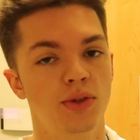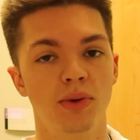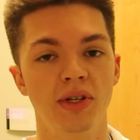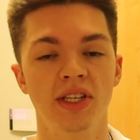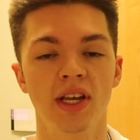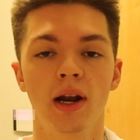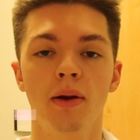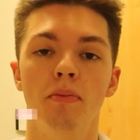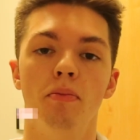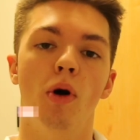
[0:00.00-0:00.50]
So we
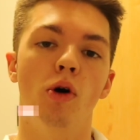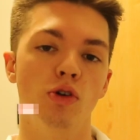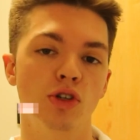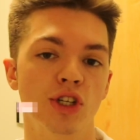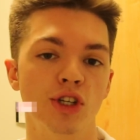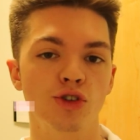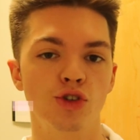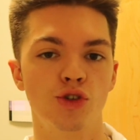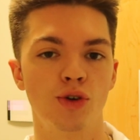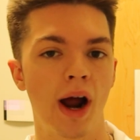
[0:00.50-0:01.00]
set up
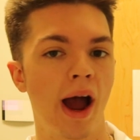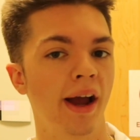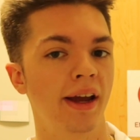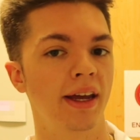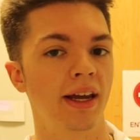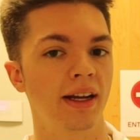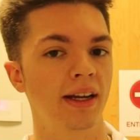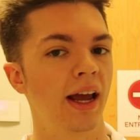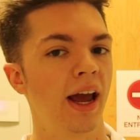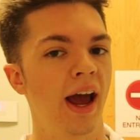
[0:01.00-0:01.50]
motion
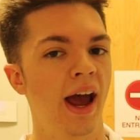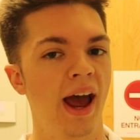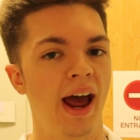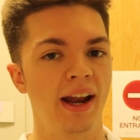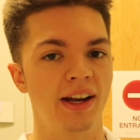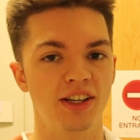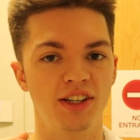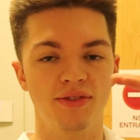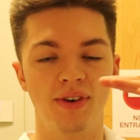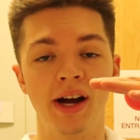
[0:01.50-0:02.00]
tracking
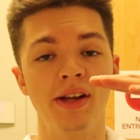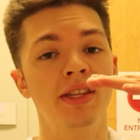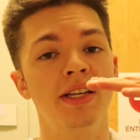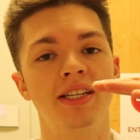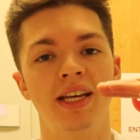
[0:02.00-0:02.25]
and divide